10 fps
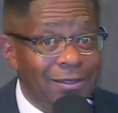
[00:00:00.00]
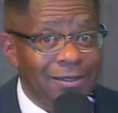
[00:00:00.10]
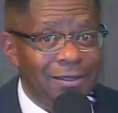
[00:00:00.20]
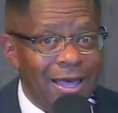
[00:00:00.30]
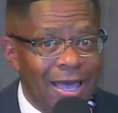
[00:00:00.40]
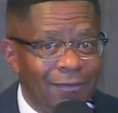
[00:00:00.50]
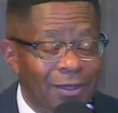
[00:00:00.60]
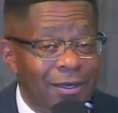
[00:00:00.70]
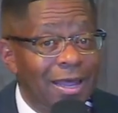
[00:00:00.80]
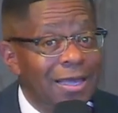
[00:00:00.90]
life
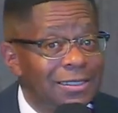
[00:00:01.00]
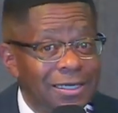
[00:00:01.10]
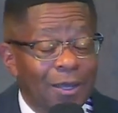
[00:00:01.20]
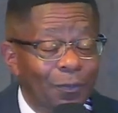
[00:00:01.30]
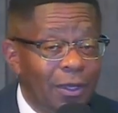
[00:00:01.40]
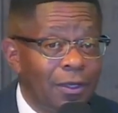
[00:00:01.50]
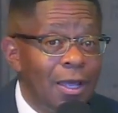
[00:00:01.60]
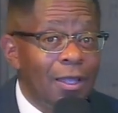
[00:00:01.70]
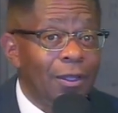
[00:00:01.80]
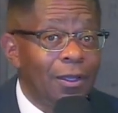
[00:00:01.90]
did not step in
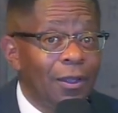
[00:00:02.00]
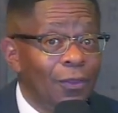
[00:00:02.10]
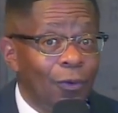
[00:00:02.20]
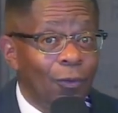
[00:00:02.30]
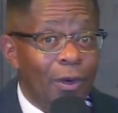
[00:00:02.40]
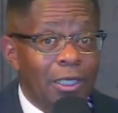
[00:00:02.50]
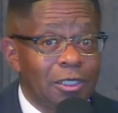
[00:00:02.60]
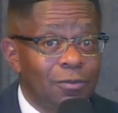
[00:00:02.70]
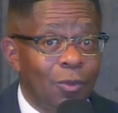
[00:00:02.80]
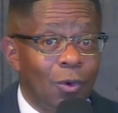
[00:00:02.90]
the other
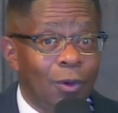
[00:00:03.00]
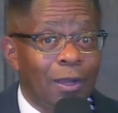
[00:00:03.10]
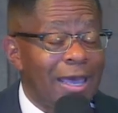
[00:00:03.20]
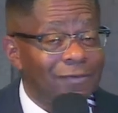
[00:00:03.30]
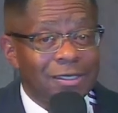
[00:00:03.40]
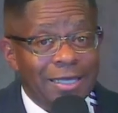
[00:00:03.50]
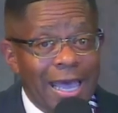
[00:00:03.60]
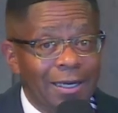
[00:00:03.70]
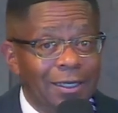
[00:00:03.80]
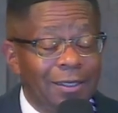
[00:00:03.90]
Wes Moore life.
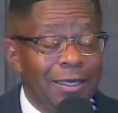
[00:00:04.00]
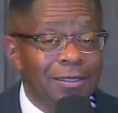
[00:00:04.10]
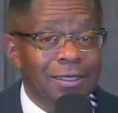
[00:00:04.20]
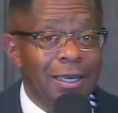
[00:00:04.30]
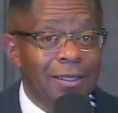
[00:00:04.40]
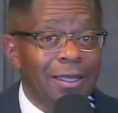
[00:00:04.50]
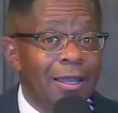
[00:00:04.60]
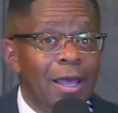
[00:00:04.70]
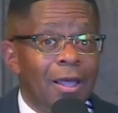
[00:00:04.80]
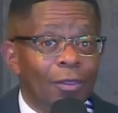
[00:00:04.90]
Sadly, they say that
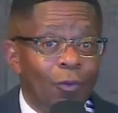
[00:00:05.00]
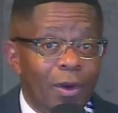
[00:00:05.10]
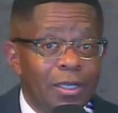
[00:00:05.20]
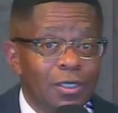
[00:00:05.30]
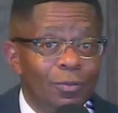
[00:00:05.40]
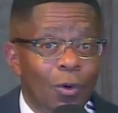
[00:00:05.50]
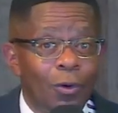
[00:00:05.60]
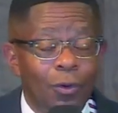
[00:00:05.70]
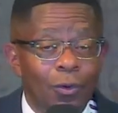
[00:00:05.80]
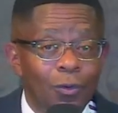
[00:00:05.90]
the Wes Moore,
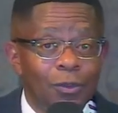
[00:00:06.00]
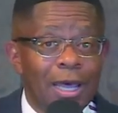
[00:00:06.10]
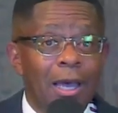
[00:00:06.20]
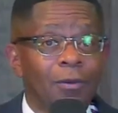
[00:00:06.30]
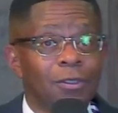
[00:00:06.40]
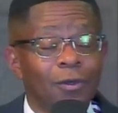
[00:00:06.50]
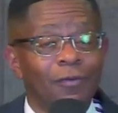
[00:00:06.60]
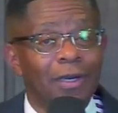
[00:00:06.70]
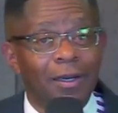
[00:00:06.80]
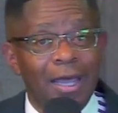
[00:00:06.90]
who's now
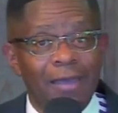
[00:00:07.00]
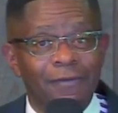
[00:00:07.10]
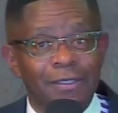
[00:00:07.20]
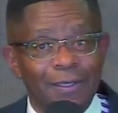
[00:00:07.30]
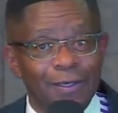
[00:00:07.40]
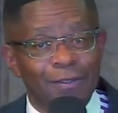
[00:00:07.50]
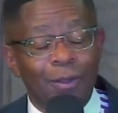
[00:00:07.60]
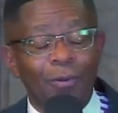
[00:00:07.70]
serving a life sentence, only